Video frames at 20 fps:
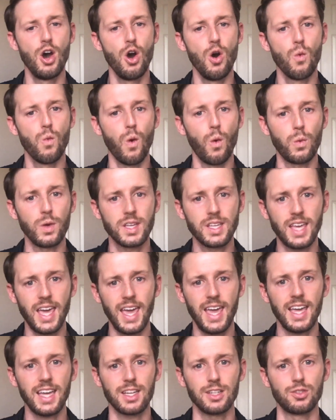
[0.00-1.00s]
What we
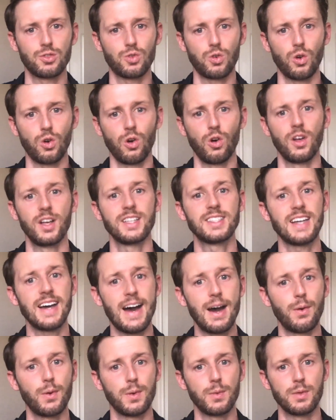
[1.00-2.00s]
can control is how
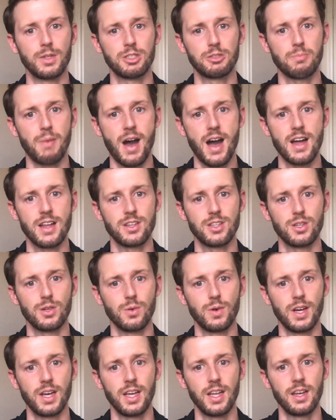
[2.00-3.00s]
we respond to
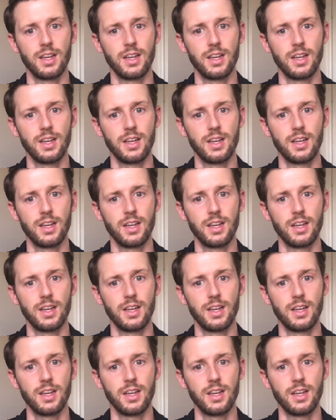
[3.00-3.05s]
it.